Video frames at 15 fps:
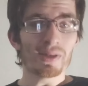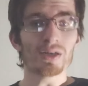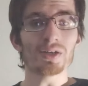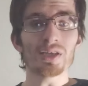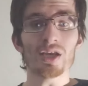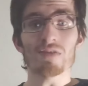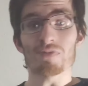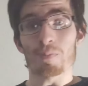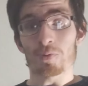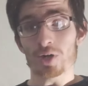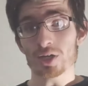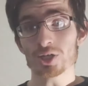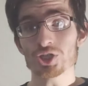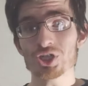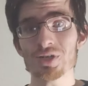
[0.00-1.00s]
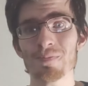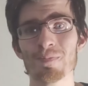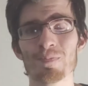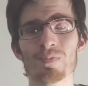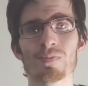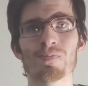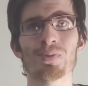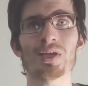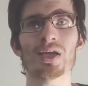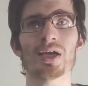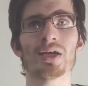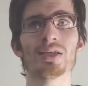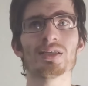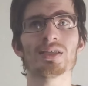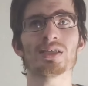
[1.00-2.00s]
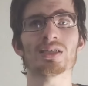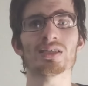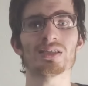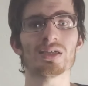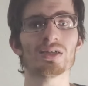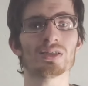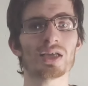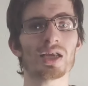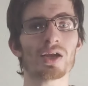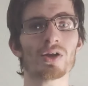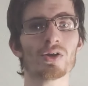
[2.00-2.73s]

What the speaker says: ability of a prodigy, because it considers like,